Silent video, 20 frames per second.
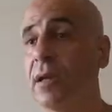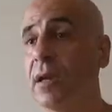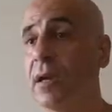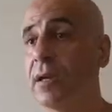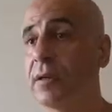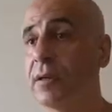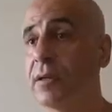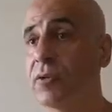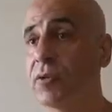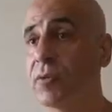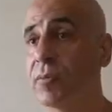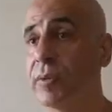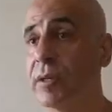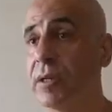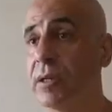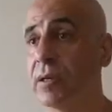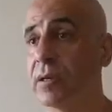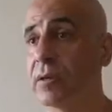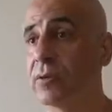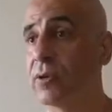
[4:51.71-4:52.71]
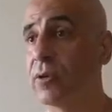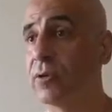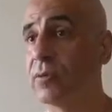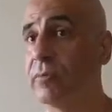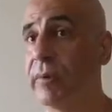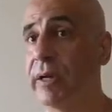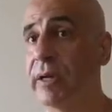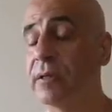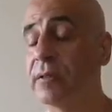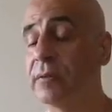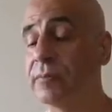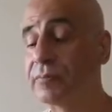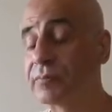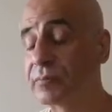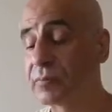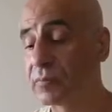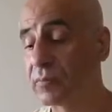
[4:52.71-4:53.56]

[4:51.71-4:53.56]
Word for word: I need to be a grown man.